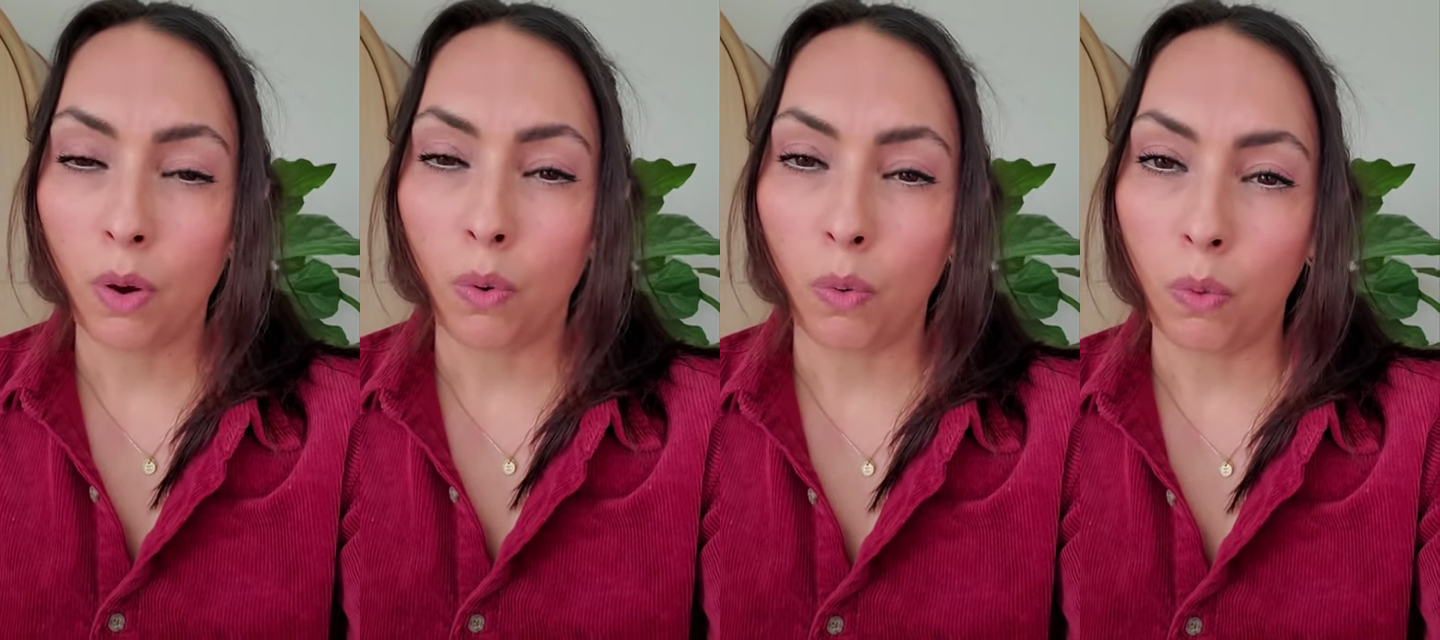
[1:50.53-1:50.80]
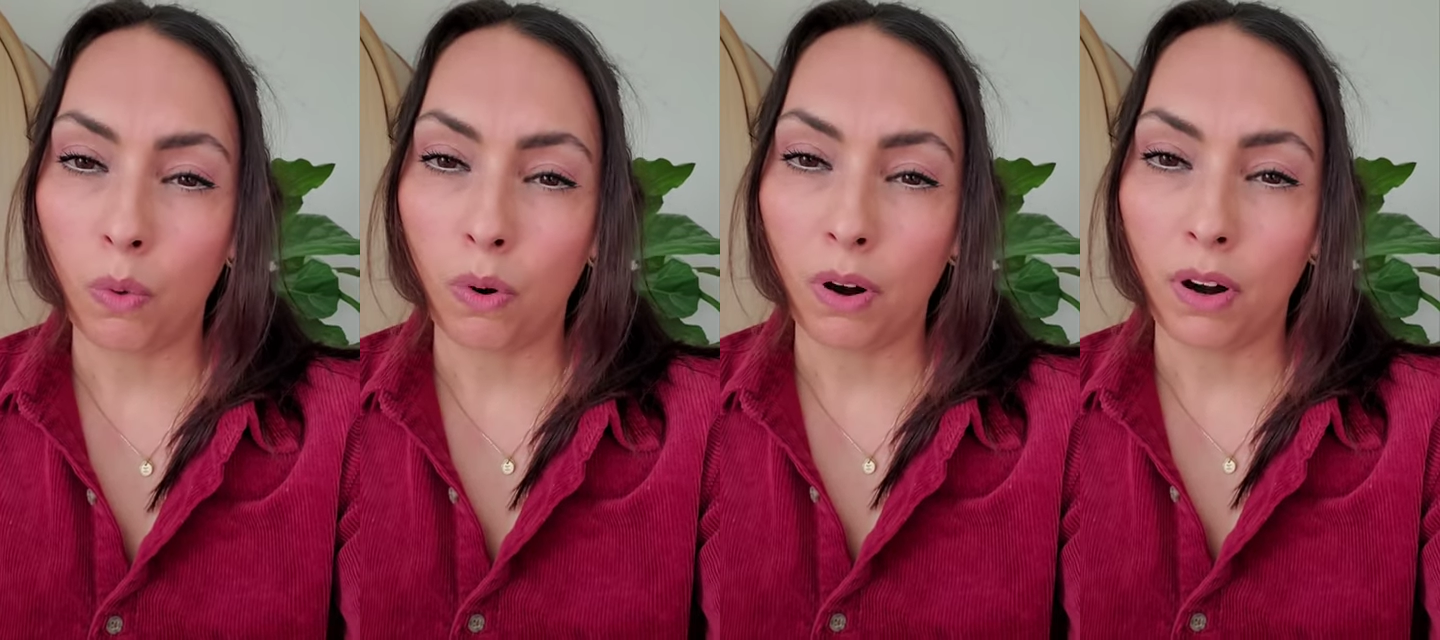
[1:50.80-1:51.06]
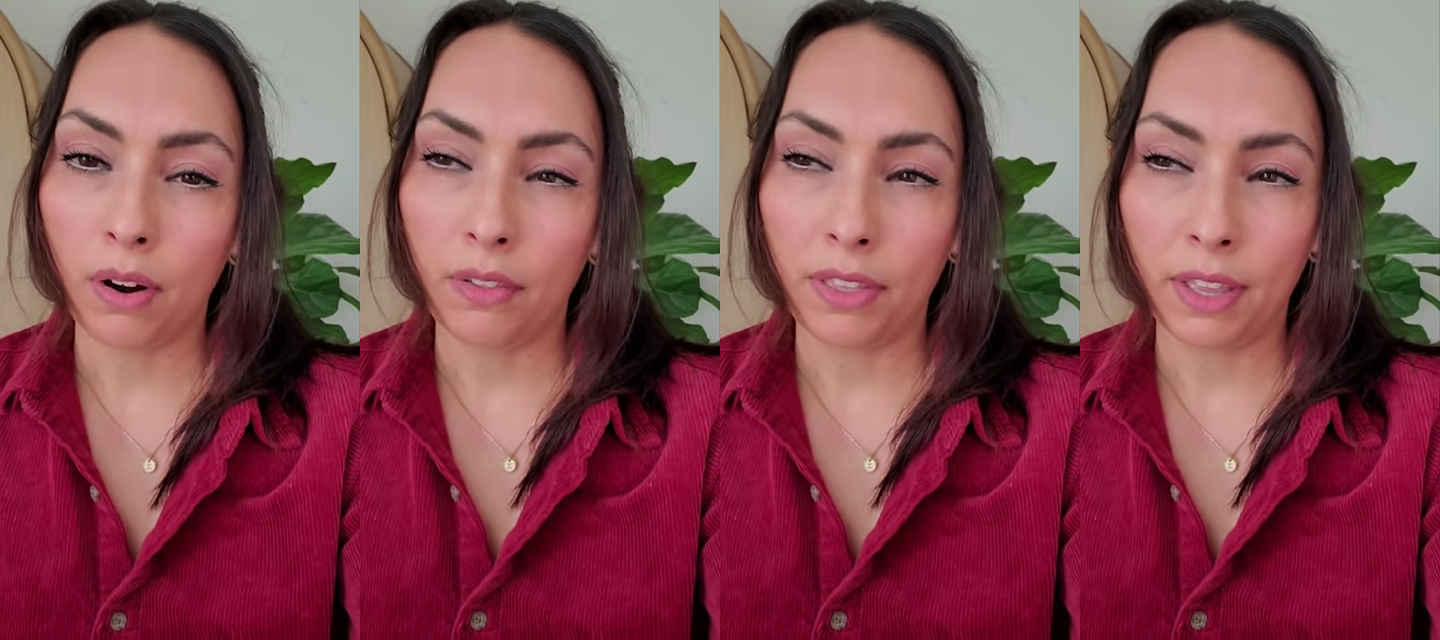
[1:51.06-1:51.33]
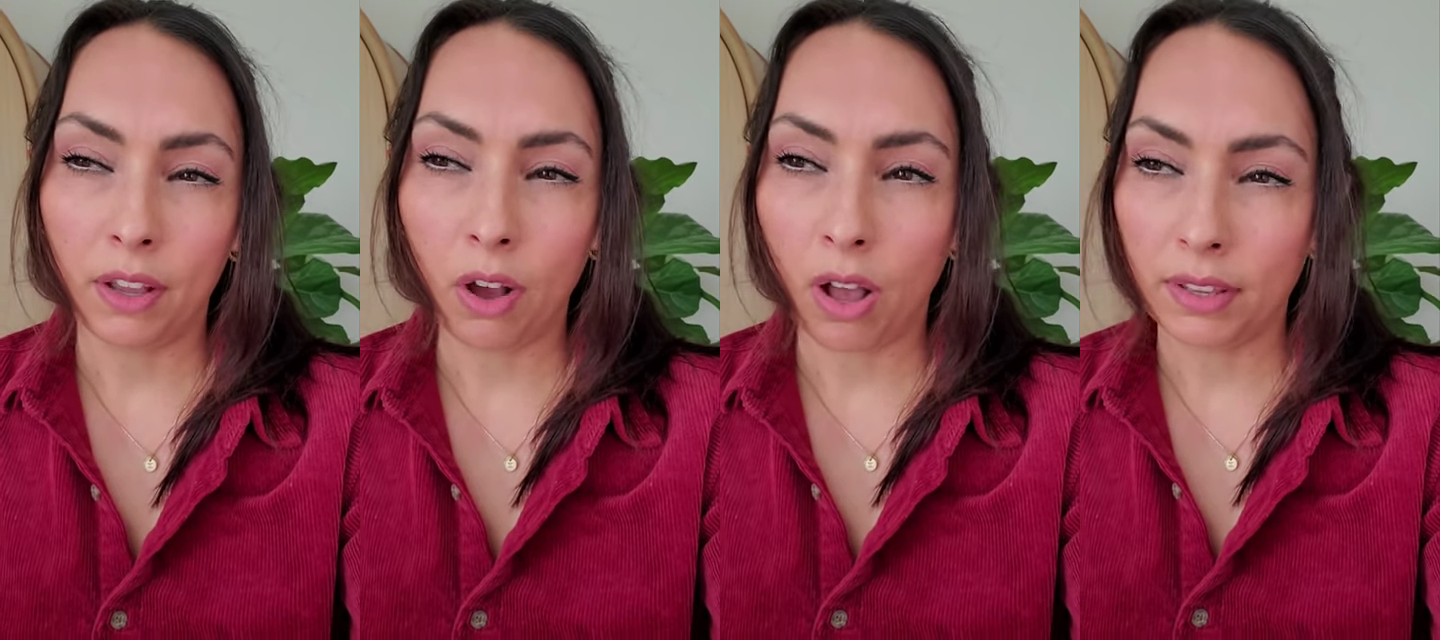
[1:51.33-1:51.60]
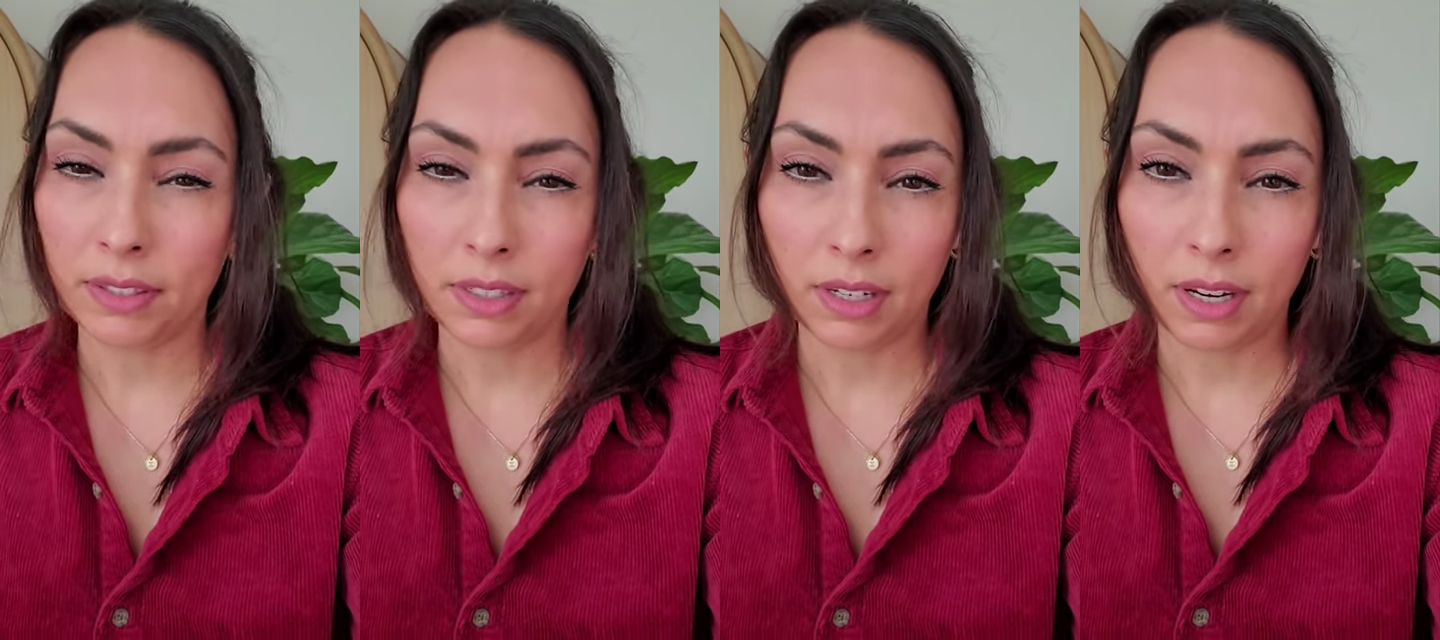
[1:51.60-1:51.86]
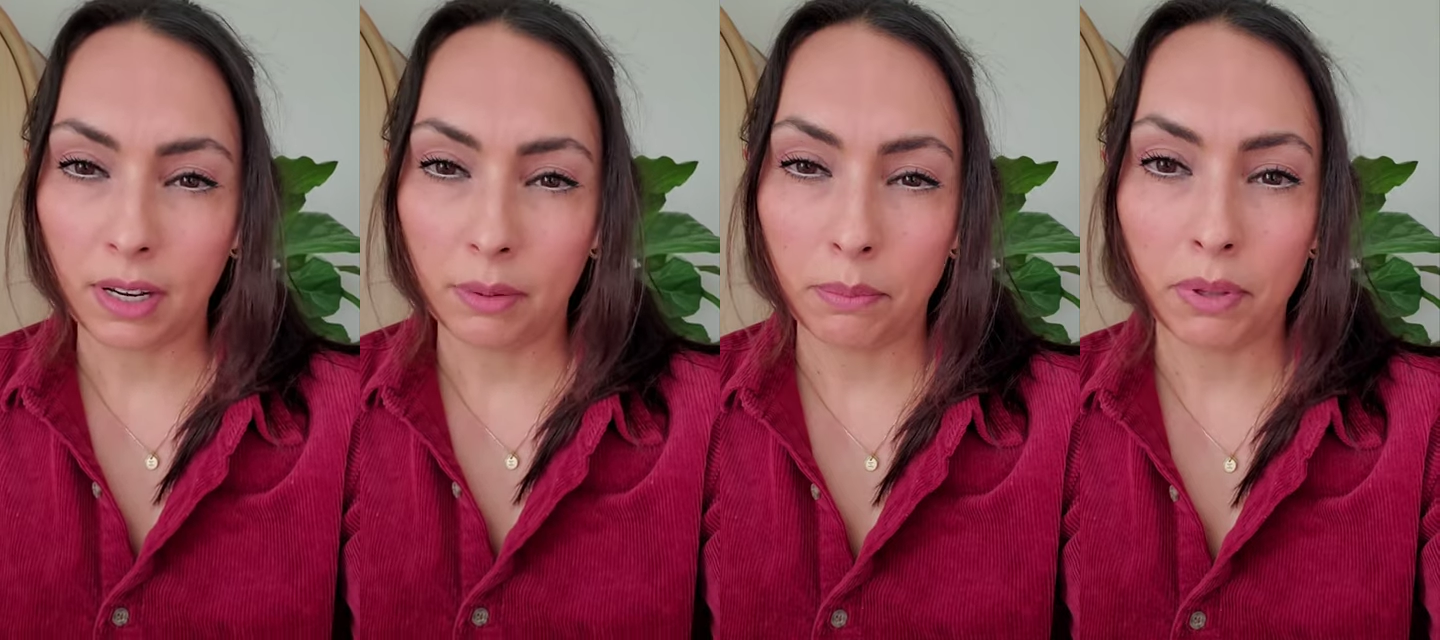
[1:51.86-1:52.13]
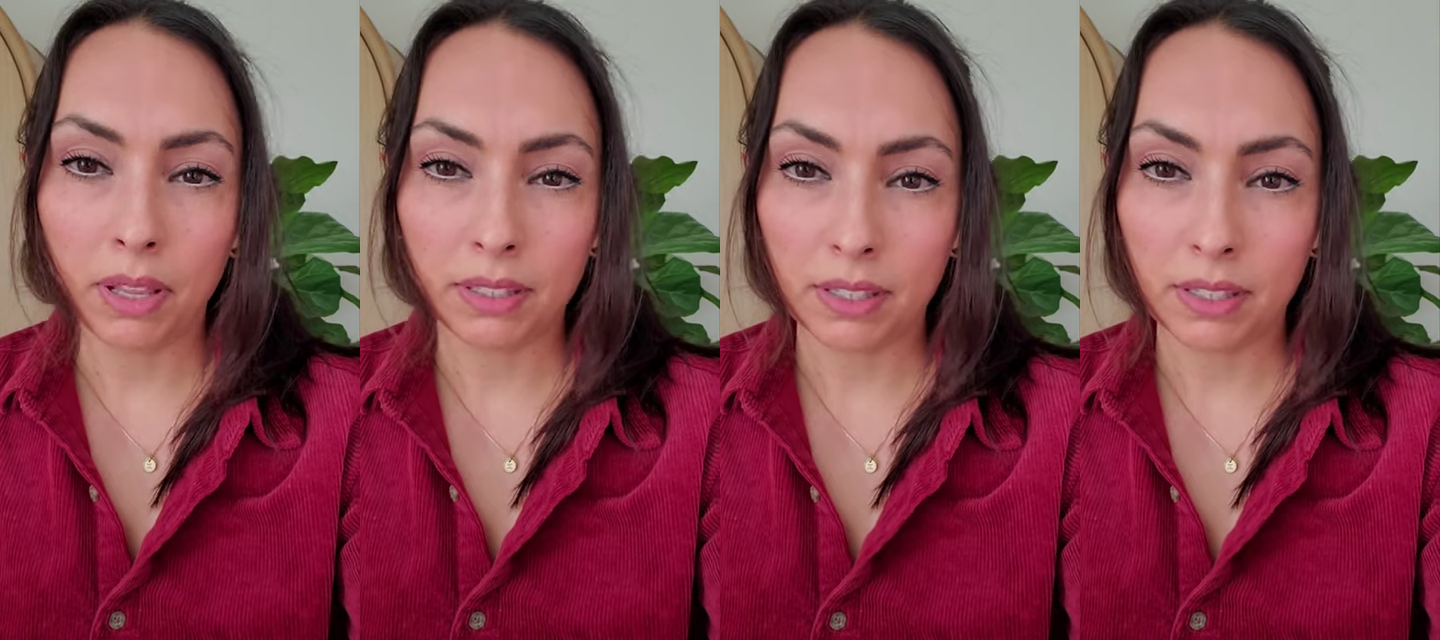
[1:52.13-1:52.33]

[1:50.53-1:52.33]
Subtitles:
or the Consonant Plus